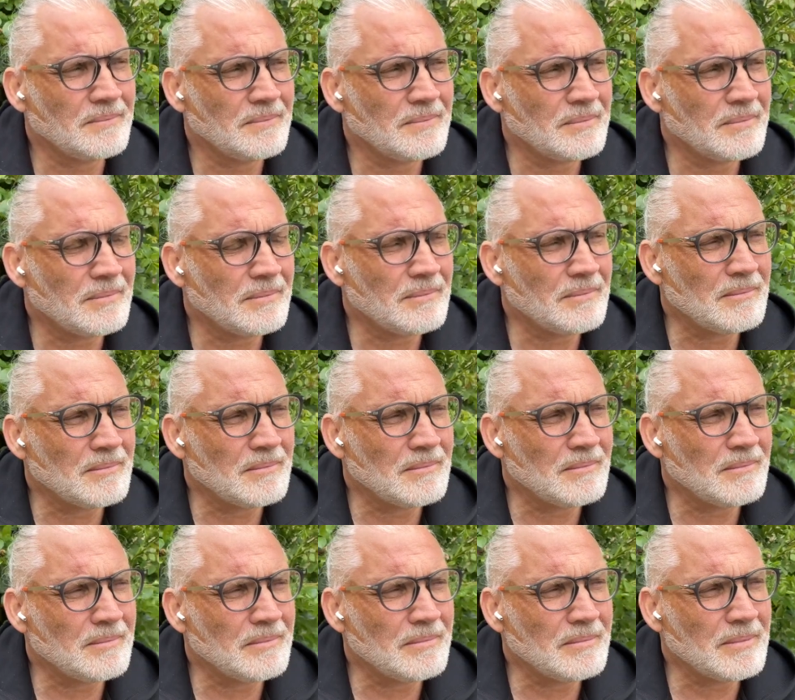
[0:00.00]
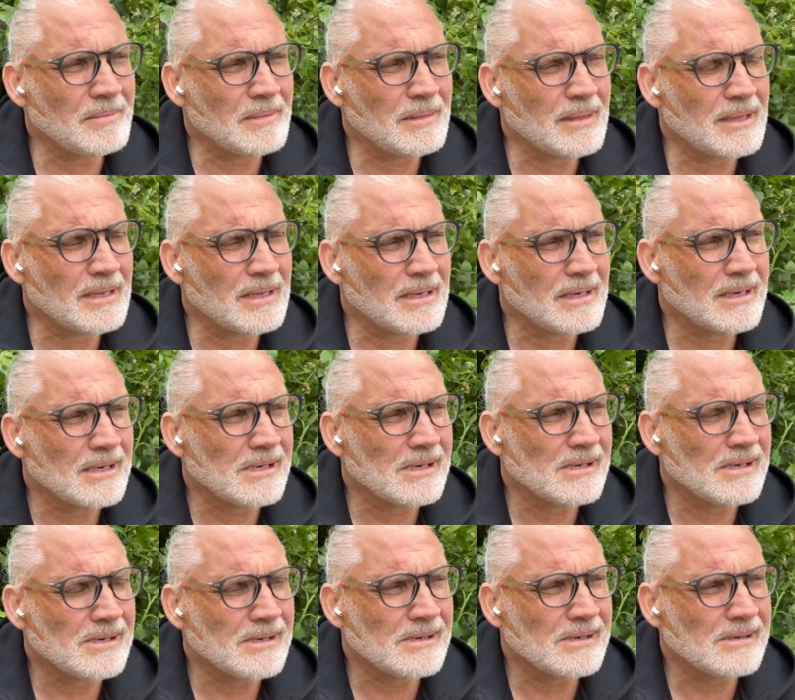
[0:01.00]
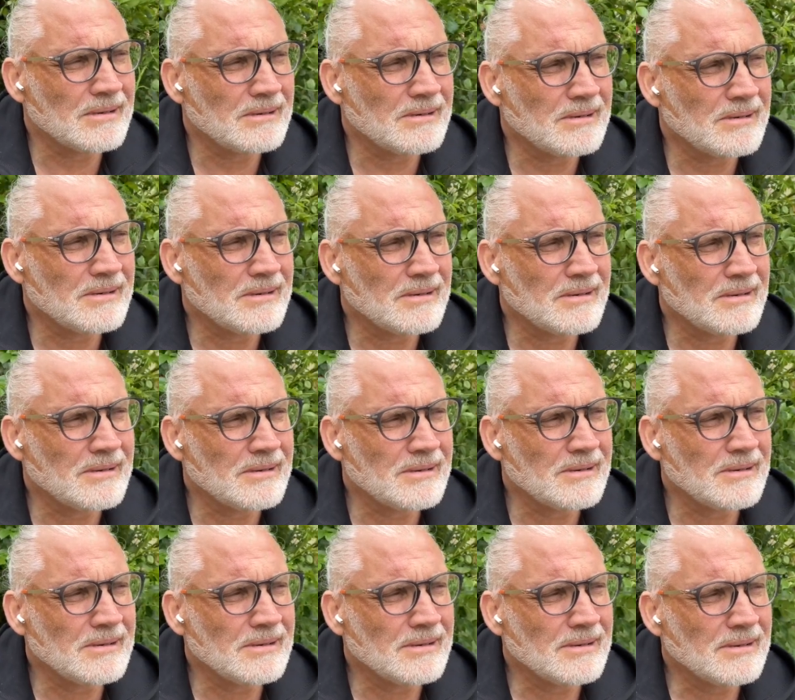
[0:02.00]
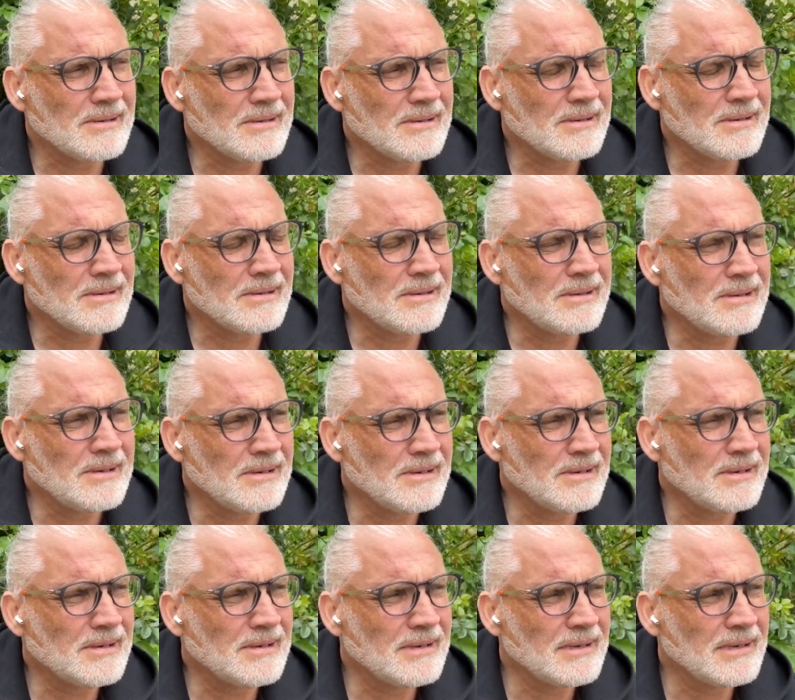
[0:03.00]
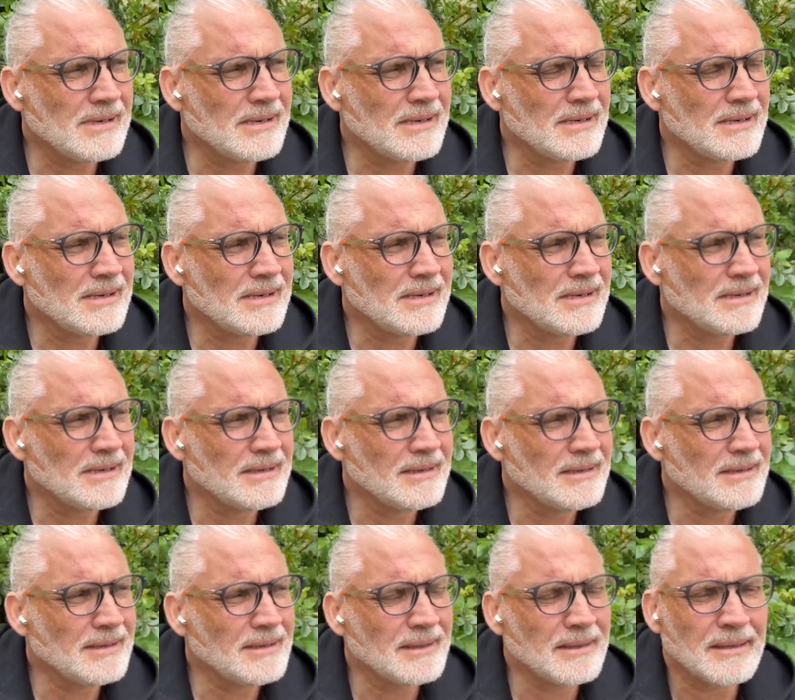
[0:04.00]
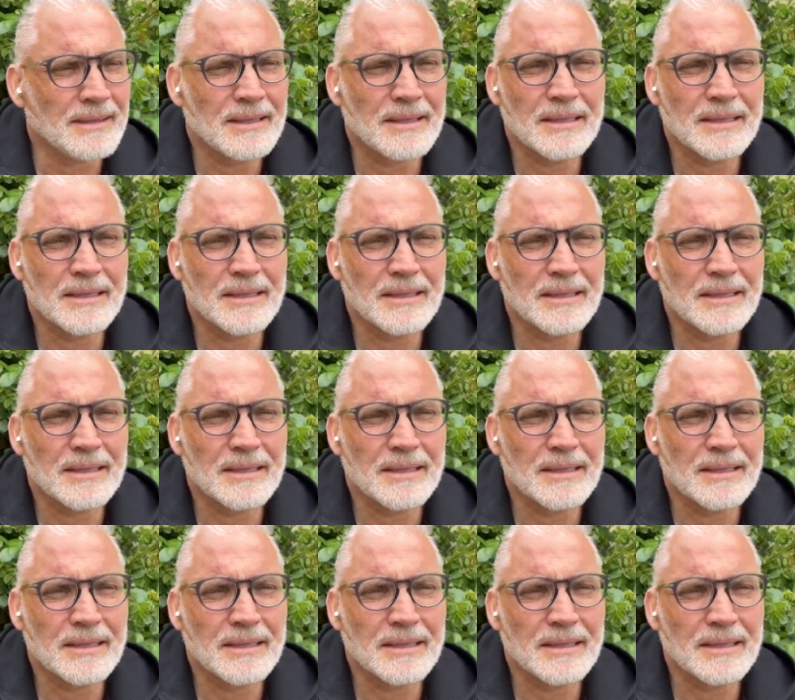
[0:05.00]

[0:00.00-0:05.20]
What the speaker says: (no one is talking)